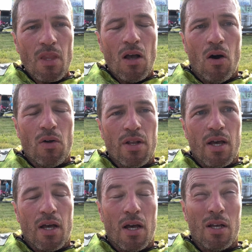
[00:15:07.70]
on
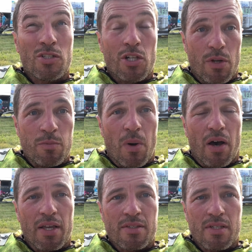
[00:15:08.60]
Stuart's
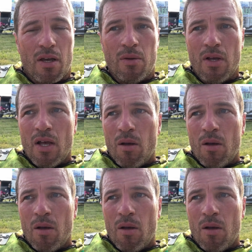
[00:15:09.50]
bike, so